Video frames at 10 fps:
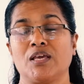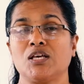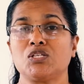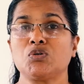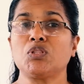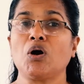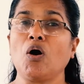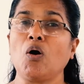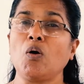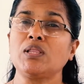So
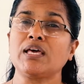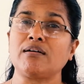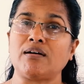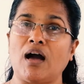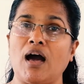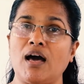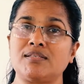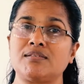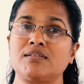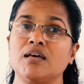all the
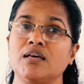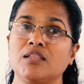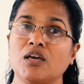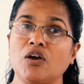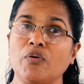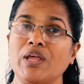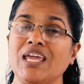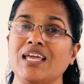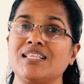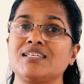castes, the
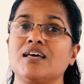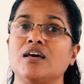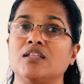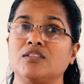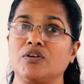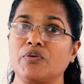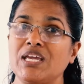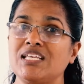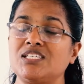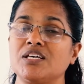creeds, the
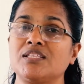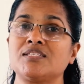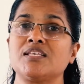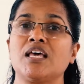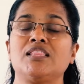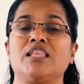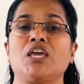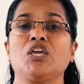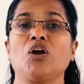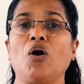regions,
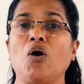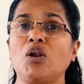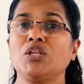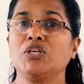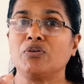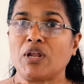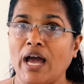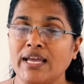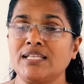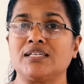they all
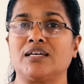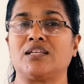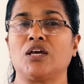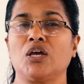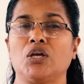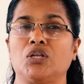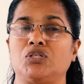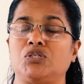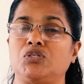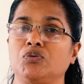united
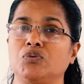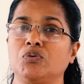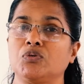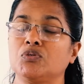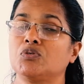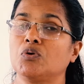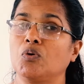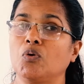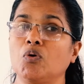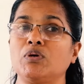to
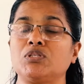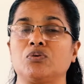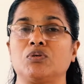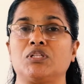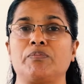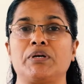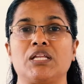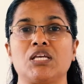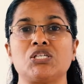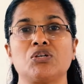overthrow the
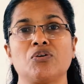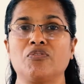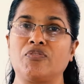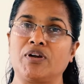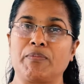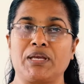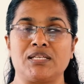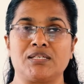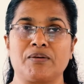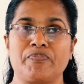British from
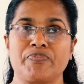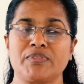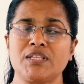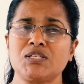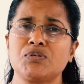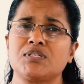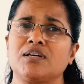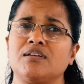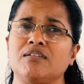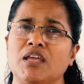India. This was
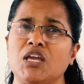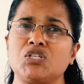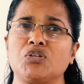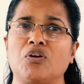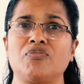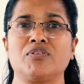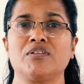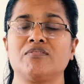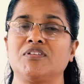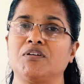the nature of
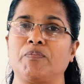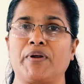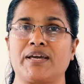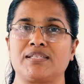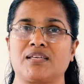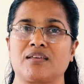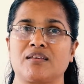the uprising.